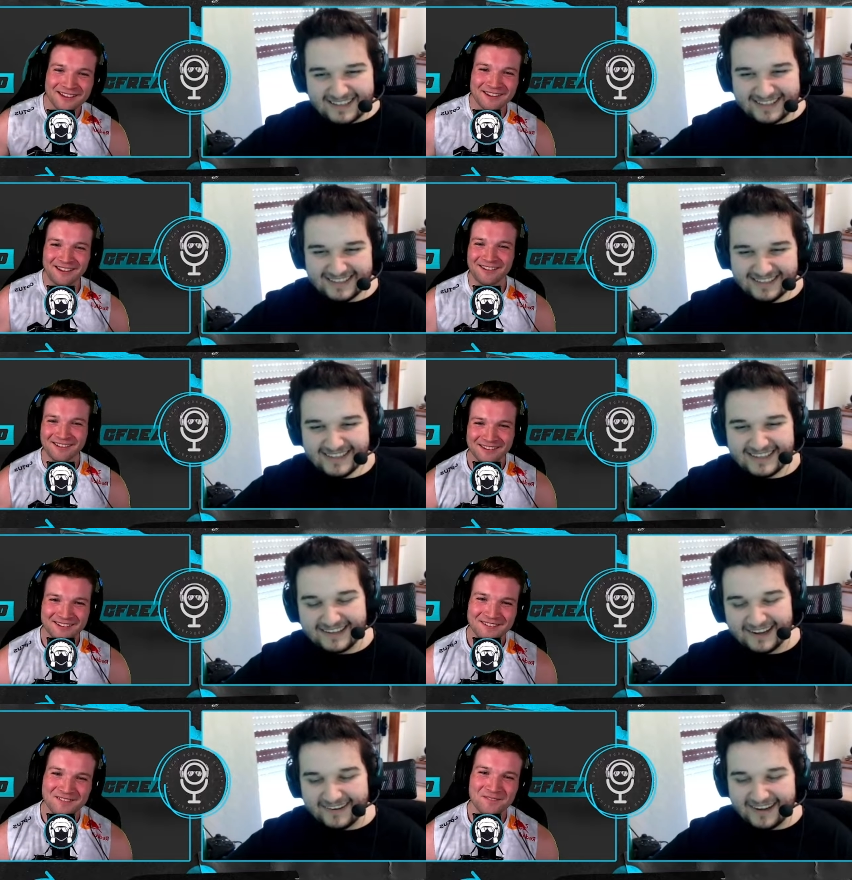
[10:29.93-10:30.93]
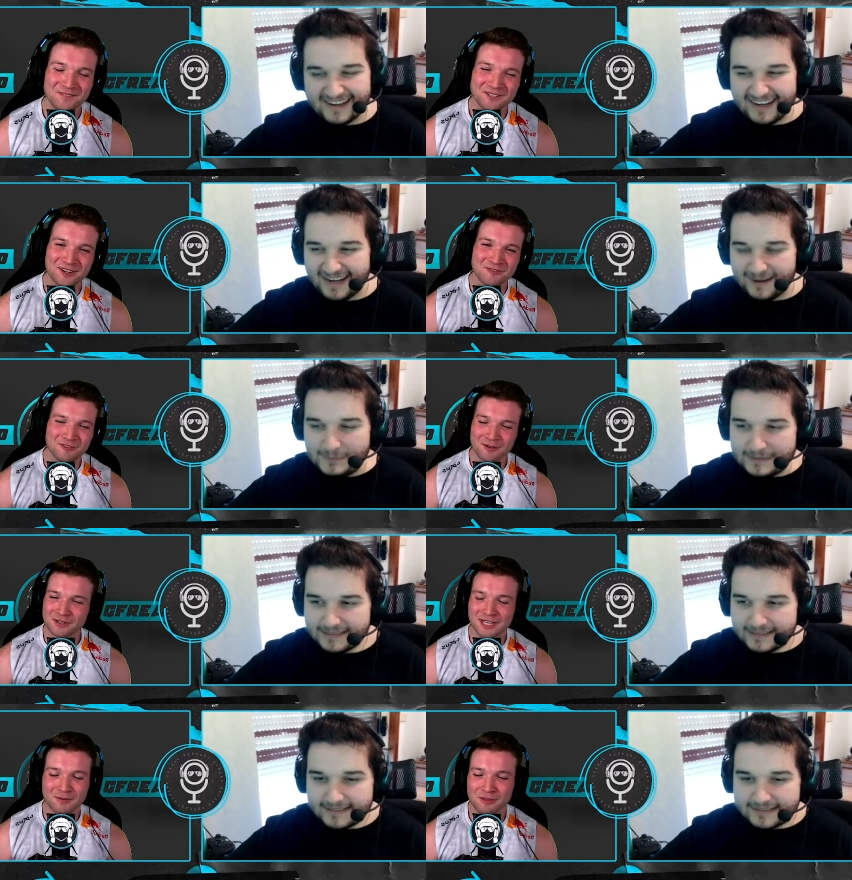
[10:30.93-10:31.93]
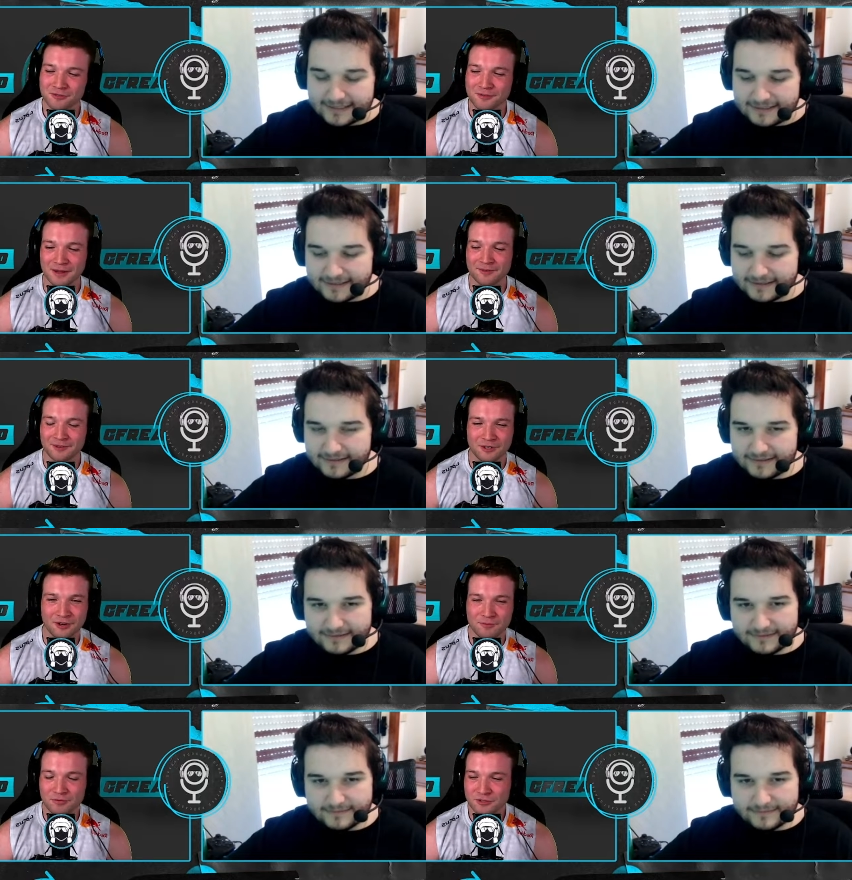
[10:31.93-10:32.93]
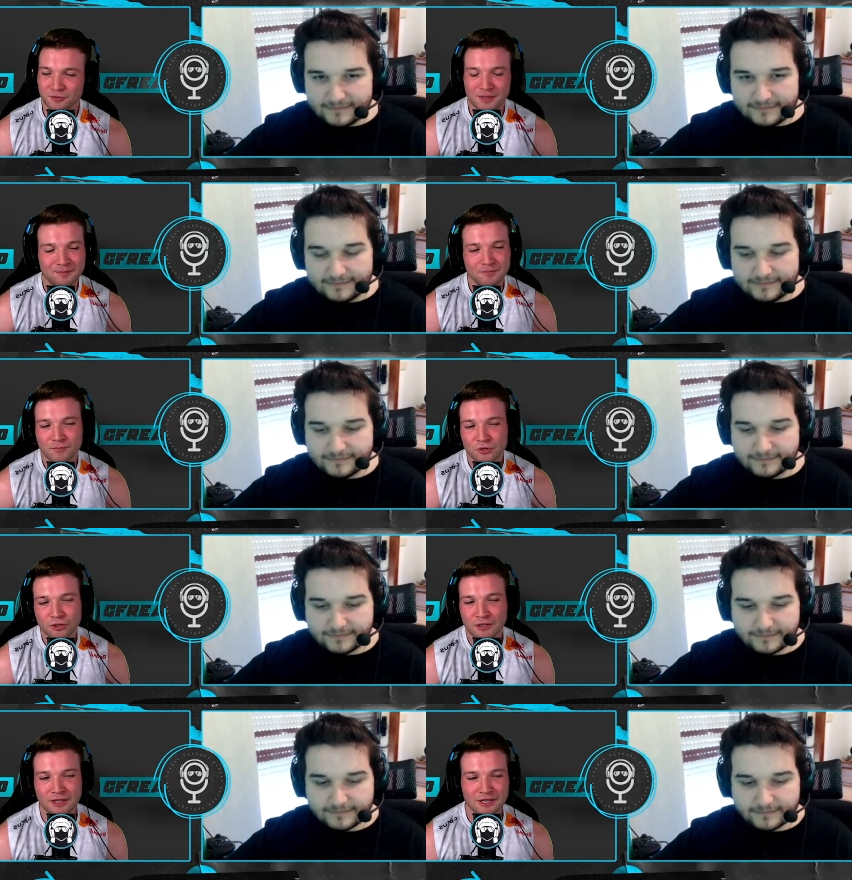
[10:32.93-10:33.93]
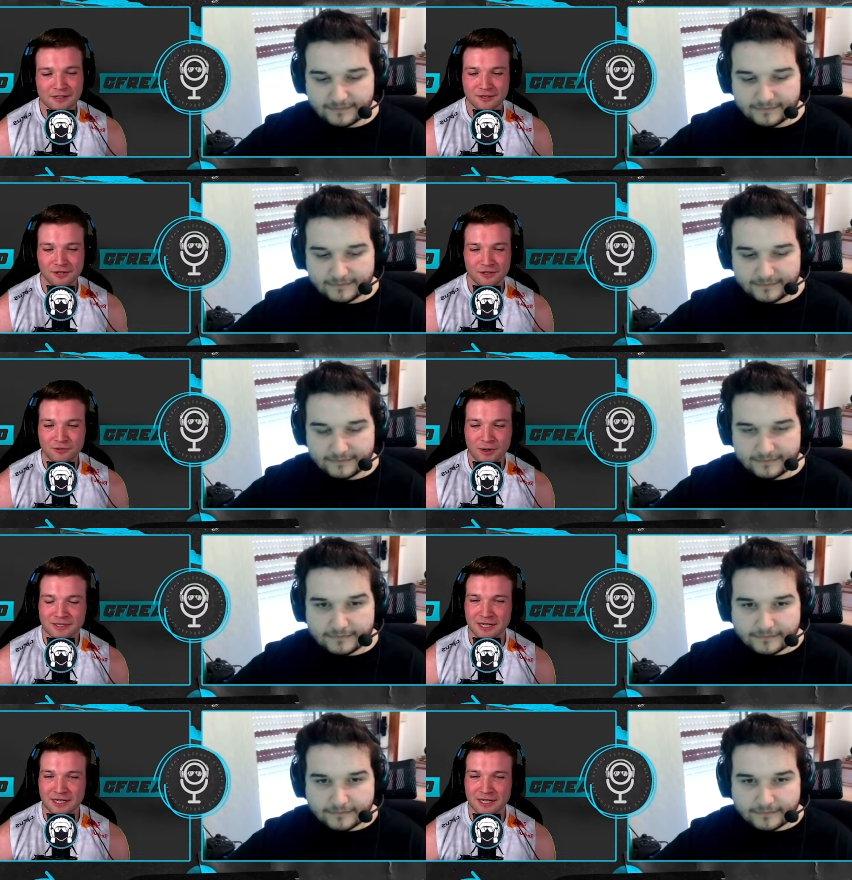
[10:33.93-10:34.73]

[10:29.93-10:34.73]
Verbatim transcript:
Speaker 1: Yeah, yeah. So um, run, tell me through so, it, man. You know, because normally majority kids like they're always